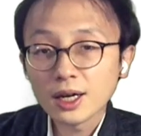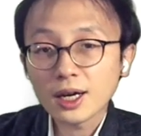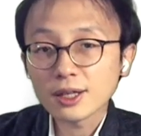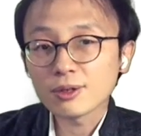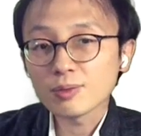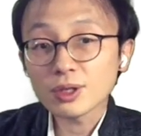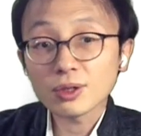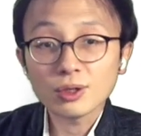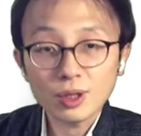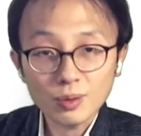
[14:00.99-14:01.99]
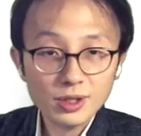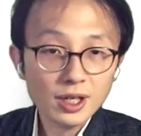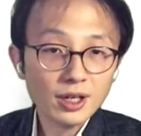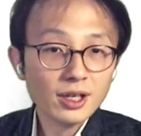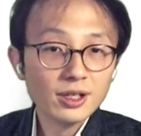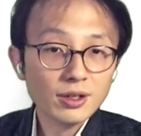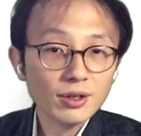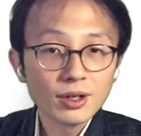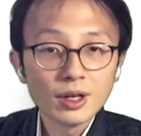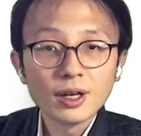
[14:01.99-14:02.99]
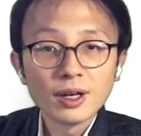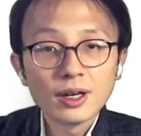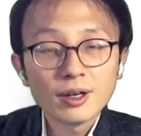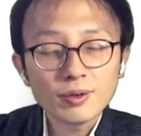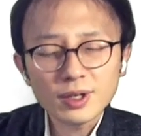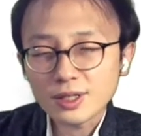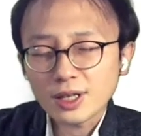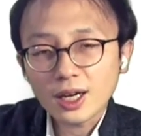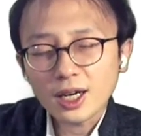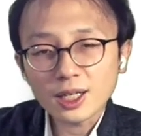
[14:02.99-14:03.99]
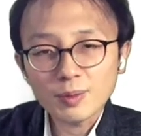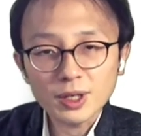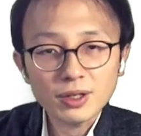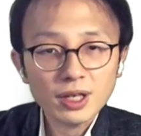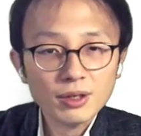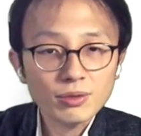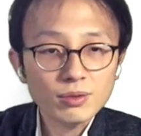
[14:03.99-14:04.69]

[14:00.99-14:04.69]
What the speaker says: and bit stream generation with academic CAD